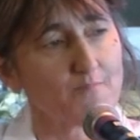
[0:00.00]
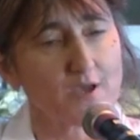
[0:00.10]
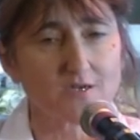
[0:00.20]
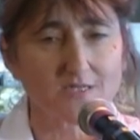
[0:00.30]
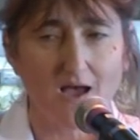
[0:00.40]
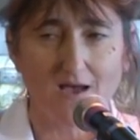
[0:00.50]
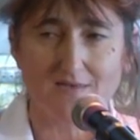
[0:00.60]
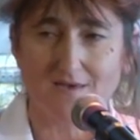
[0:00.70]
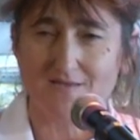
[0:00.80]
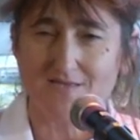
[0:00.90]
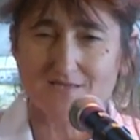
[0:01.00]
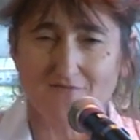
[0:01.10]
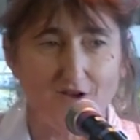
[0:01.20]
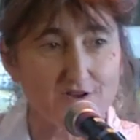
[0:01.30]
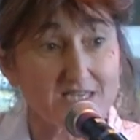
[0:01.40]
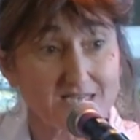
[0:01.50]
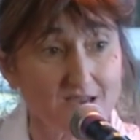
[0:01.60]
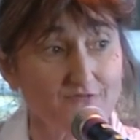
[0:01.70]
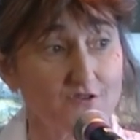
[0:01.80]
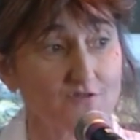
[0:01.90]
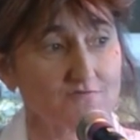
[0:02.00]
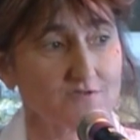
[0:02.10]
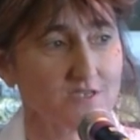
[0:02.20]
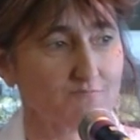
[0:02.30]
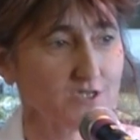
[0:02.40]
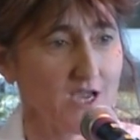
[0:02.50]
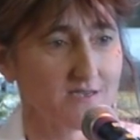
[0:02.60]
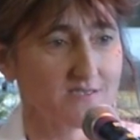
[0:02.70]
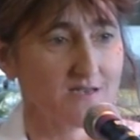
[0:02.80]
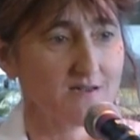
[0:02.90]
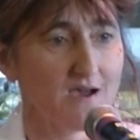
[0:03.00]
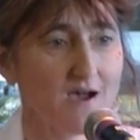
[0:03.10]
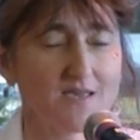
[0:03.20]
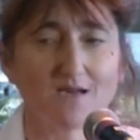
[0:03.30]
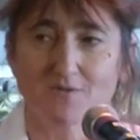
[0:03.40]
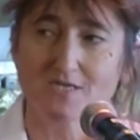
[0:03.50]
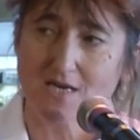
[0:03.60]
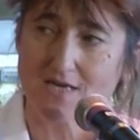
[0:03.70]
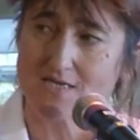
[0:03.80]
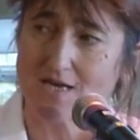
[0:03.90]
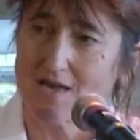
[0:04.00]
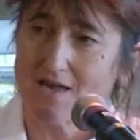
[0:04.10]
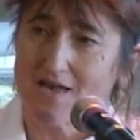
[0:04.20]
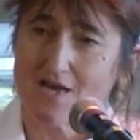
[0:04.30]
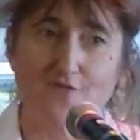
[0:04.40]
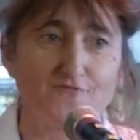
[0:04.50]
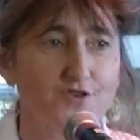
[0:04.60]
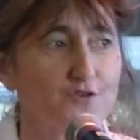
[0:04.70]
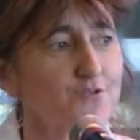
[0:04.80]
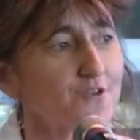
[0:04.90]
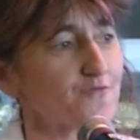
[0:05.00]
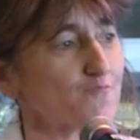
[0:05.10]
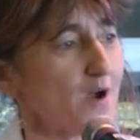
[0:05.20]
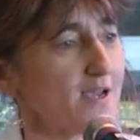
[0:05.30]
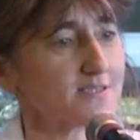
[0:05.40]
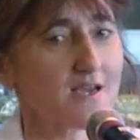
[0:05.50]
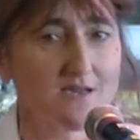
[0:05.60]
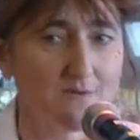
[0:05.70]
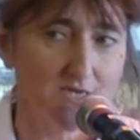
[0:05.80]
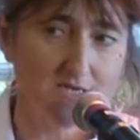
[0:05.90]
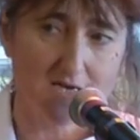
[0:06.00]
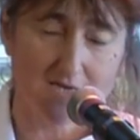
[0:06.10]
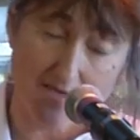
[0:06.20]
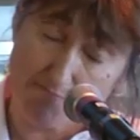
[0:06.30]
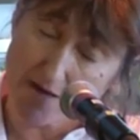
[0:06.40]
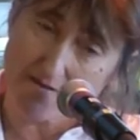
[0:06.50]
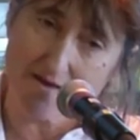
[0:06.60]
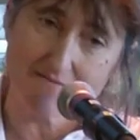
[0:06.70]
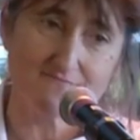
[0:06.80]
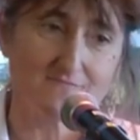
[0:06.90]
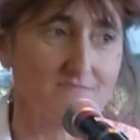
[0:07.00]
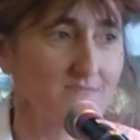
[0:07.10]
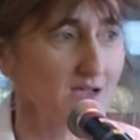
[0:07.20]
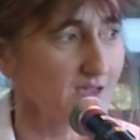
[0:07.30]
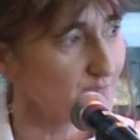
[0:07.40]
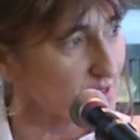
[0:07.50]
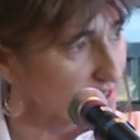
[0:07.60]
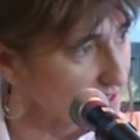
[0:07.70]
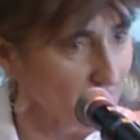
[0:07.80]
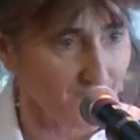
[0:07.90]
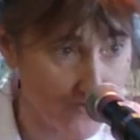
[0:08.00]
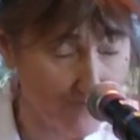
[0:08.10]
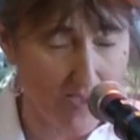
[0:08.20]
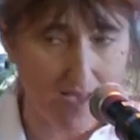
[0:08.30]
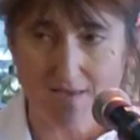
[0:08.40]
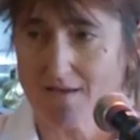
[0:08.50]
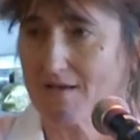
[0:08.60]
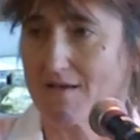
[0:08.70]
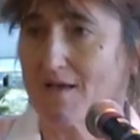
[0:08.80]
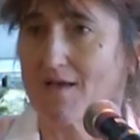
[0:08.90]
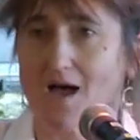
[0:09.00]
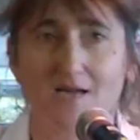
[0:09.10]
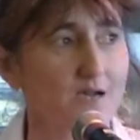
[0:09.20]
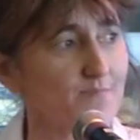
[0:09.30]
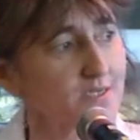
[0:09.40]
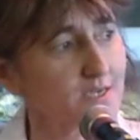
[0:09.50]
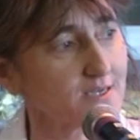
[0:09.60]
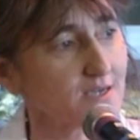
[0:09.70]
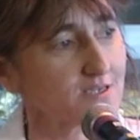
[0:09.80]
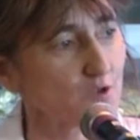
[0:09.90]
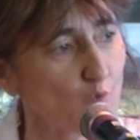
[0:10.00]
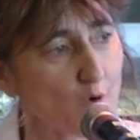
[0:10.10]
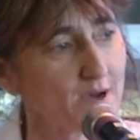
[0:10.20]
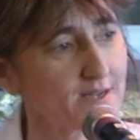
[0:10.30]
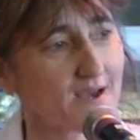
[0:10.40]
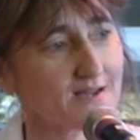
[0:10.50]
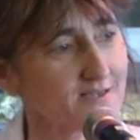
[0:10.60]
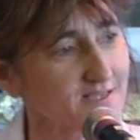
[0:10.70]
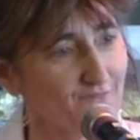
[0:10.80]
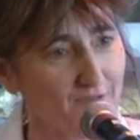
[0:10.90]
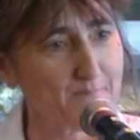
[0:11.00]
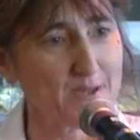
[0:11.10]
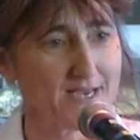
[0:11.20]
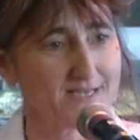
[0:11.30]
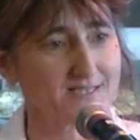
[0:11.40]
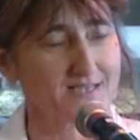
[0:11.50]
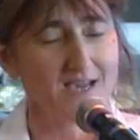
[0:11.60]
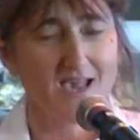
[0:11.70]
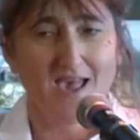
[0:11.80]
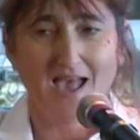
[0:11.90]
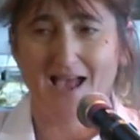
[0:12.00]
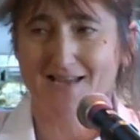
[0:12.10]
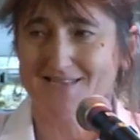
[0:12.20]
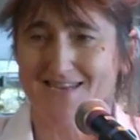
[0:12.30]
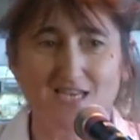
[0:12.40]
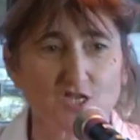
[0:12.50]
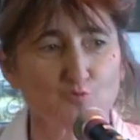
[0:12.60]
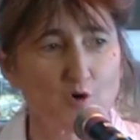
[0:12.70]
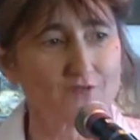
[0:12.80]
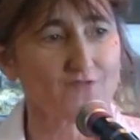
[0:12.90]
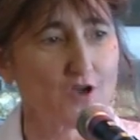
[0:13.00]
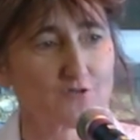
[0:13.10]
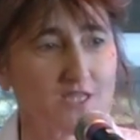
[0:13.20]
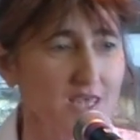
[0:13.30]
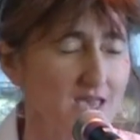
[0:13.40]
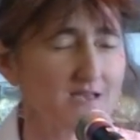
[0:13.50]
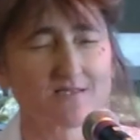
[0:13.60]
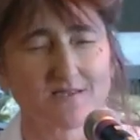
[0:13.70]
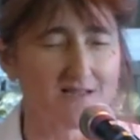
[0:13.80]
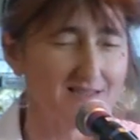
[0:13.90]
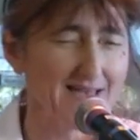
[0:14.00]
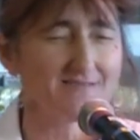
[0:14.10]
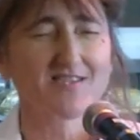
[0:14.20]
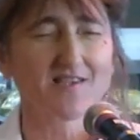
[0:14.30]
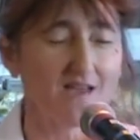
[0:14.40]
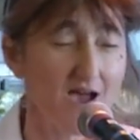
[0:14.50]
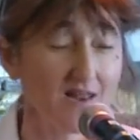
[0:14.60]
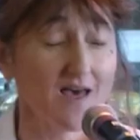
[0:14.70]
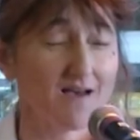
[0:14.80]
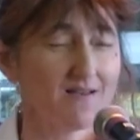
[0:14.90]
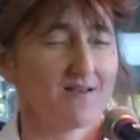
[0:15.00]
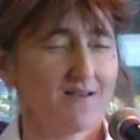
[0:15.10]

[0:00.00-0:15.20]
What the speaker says: because I think this is a very difficult subject, and I come at it in a few different ways. I come at it as a mother, I came at it as a filmmaker, I come at it as a woman and as a feminist, and each one of those things lends a colour